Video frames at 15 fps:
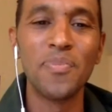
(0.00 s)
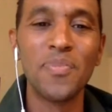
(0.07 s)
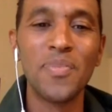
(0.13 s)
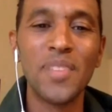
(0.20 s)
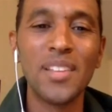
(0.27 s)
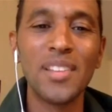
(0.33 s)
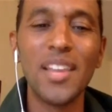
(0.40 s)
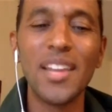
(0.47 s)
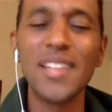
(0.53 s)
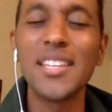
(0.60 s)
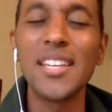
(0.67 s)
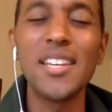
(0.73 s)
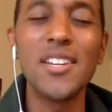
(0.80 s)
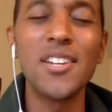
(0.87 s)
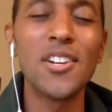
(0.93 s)
Let us
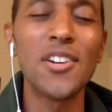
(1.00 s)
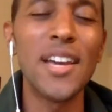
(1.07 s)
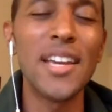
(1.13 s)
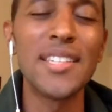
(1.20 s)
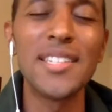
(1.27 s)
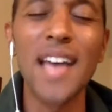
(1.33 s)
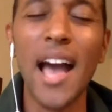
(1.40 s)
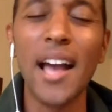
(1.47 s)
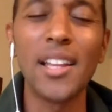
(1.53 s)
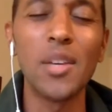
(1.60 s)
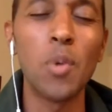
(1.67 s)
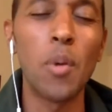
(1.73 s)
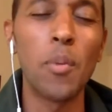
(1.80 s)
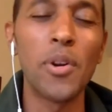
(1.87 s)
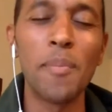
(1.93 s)
hear exactly
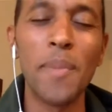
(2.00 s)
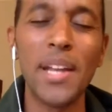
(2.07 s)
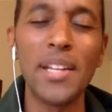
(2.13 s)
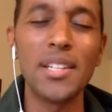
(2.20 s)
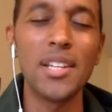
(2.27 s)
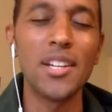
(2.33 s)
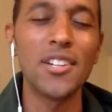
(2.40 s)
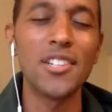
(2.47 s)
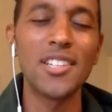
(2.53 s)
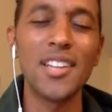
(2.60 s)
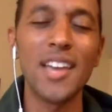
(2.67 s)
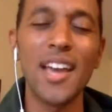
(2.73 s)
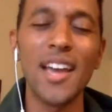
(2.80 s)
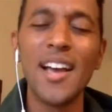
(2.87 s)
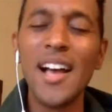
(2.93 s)
what we were meant to hear
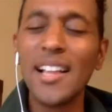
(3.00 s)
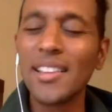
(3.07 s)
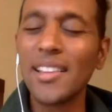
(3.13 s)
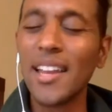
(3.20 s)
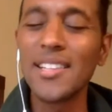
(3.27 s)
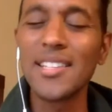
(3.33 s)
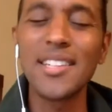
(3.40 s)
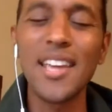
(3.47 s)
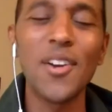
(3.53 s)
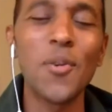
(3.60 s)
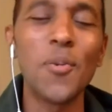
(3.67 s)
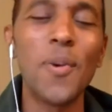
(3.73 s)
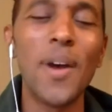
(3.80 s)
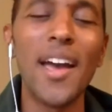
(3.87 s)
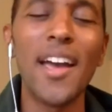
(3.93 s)
today. Let us take
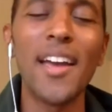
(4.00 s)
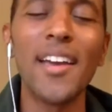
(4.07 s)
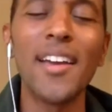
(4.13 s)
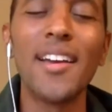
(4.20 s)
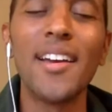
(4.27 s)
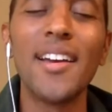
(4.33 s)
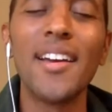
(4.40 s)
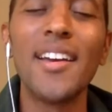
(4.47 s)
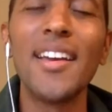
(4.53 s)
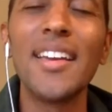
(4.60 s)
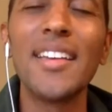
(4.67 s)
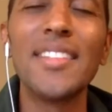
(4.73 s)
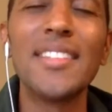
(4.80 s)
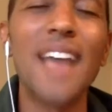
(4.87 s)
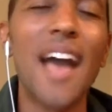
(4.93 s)
away
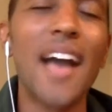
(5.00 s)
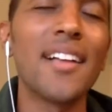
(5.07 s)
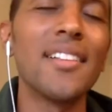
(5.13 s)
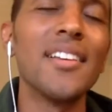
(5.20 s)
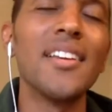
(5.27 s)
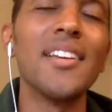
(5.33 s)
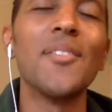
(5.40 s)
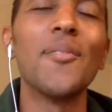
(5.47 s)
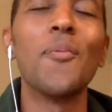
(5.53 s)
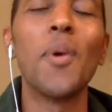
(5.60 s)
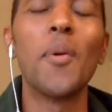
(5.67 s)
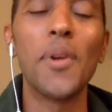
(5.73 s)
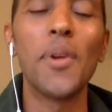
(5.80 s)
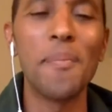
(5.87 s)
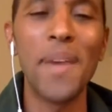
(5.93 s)
exactly what
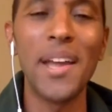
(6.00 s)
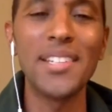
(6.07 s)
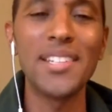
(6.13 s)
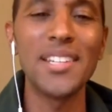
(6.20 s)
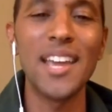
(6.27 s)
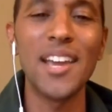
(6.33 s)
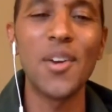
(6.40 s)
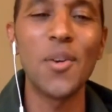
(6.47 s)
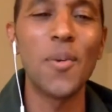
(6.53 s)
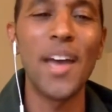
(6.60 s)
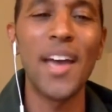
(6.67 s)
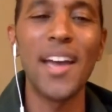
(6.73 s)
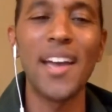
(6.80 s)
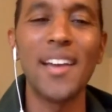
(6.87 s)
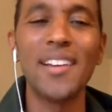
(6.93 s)
we are meant to take
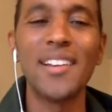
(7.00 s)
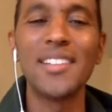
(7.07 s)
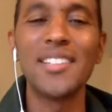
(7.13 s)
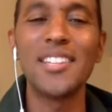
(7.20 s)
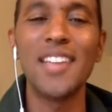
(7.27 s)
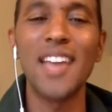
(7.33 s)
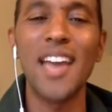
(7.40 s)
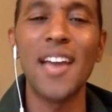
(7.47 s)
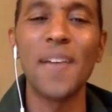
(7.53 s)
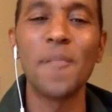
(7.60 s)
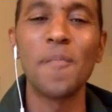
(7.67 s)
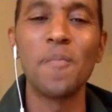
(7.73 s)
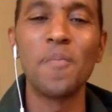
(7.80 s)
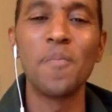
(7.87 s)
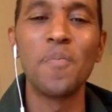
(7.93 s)
away today.
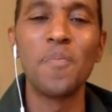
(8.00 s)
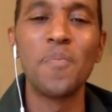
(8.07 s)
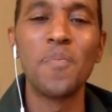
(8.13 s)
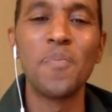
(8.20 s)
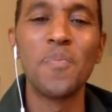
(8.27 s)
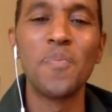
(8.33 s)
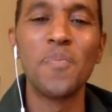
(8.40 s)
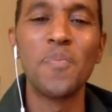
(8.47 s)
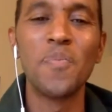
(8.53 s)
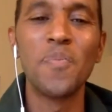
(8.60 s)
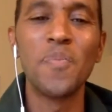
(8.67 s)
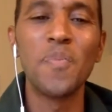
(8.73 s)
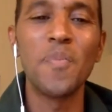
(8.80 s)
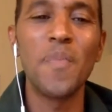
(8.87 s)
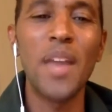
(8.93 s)

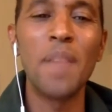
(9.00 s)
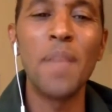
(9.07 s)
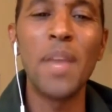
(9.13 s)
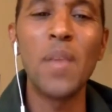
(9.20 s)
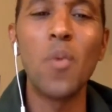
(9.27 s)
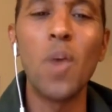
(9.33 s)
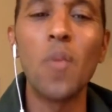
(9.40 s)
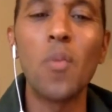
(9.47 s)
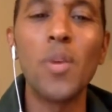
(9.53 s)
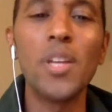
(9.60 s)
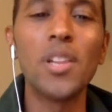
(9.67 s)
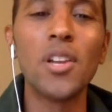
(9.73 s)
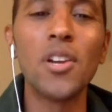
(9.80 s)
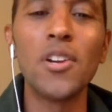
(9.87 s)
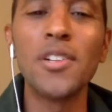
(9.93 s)
And may what we
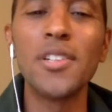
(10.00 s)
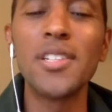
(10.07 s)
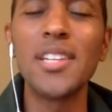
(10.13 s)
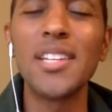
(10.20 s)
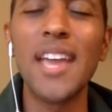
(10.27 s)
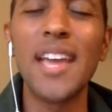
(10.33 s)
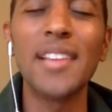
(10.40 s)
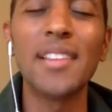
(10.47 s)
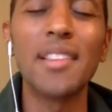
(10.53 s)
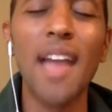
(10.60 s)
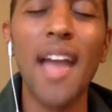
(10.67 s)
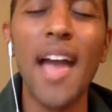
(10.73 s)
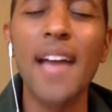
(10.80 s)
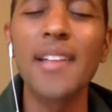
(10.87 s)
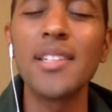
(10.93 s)
learn today
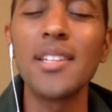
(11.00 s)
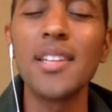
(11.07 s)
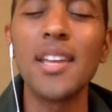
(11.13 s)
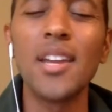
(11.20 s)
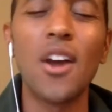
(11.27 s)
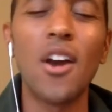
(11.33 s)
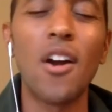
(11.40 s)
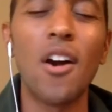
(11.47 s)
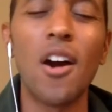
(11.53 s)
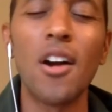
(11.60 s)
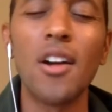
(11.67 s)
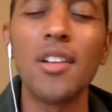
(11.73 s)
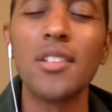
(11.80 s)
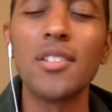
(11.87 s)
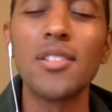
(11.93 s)
land in our
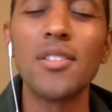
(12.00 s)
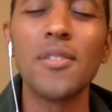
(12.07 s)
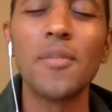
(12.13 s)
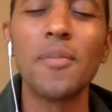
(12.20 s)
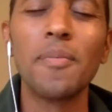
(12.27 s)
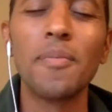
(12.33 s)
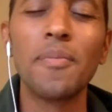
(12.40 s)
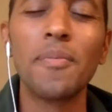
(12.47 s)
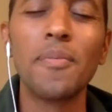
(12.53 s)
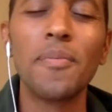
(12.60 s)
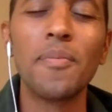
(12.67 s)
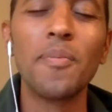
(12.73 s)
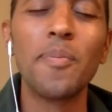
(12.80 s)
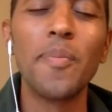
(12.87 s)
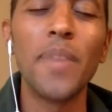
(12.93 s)
hearts
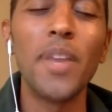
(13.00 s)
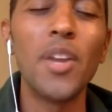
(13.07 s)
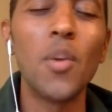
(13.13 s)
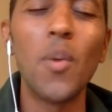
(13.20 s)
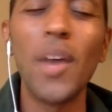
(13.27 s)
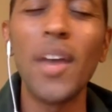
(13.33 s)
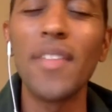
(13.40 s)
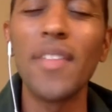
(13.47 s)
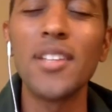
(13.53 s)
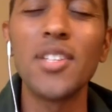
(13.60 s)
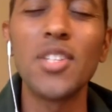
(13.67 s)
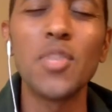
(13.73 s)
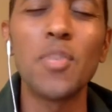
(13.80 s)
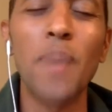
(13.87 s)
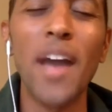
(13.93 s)
in a way that
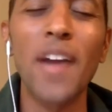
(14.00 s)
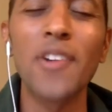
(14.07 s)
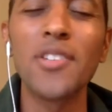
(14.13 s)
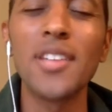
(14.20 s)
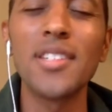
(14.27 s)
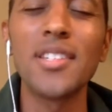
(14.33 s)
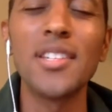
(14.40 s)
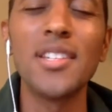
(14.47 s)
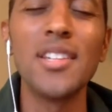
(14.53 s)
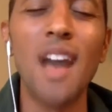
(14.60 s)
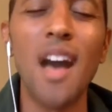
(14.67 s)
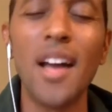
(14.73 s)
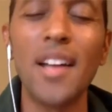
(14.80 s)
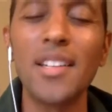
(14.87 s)
inspires us not